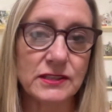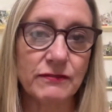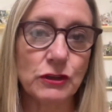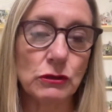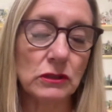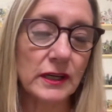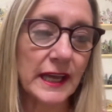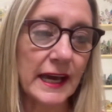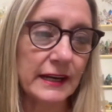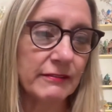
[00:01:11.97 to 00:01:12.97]
If you look
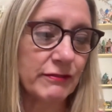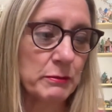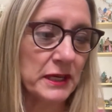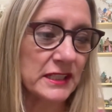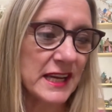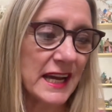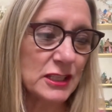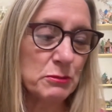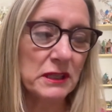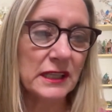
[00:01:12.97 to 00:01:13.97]
at it from an
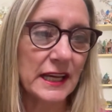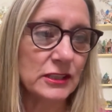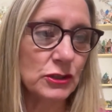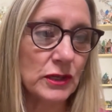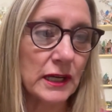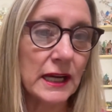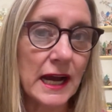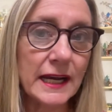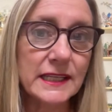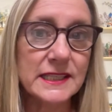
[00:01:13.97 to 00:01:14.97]
attachment lens, you could
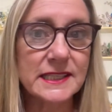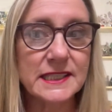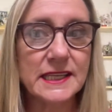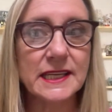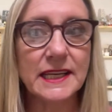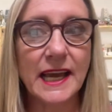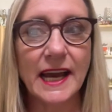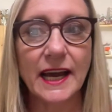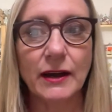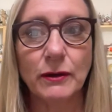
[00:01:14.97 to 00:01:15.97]
kind of see
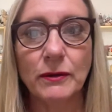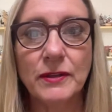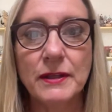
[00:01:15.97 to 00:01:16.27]
how